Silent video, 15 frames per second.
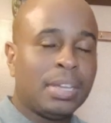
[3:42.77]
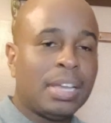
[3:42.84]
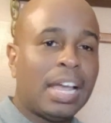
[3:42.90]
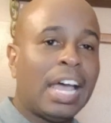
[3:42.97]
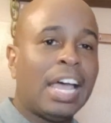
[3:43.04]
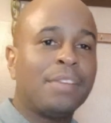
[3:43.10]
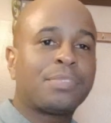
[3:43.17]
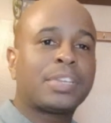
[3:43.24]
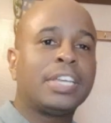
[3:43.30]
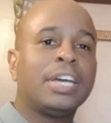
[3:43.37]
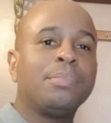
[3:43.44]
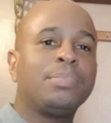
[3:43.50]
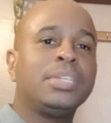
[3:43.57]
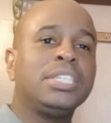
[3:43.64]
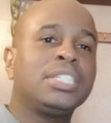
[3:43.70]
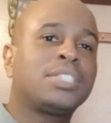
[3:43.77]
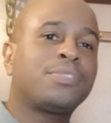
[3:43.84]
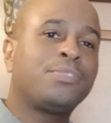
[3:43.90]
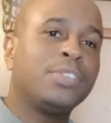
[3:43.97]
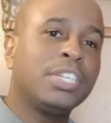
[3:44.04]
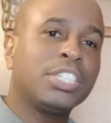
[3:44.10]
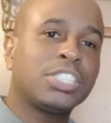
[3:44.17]
I've kept these
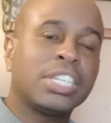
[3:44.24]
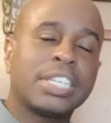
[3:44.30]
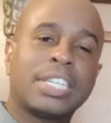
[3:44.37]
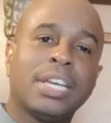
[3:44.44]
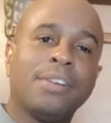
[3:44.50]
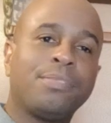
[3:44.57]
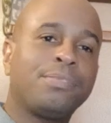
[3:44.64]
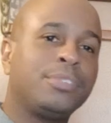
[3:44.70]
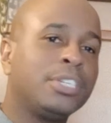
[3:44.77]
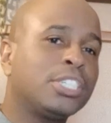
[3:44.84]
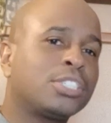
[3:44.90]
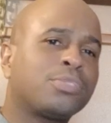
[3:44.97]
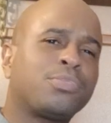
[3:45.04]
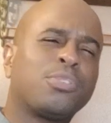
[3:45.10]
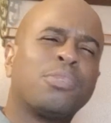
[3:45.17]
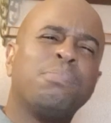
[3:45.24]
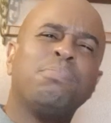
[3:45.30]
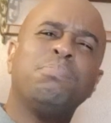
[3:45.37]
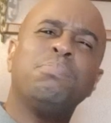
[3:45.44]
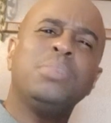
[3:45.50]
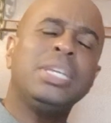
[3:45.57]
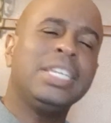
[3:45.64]
fish and kept fish for
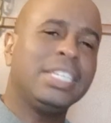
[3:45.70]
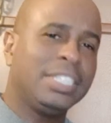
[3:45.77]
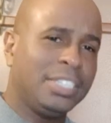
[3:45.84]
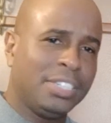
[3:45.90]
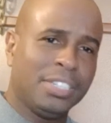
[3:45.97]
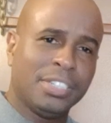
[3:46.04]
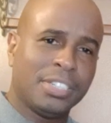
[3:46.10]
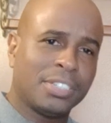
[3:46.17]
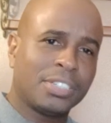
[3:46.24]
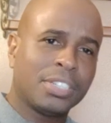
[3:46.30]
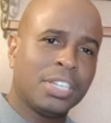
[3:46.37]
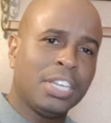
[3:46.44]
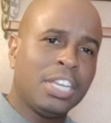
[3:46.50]
many years,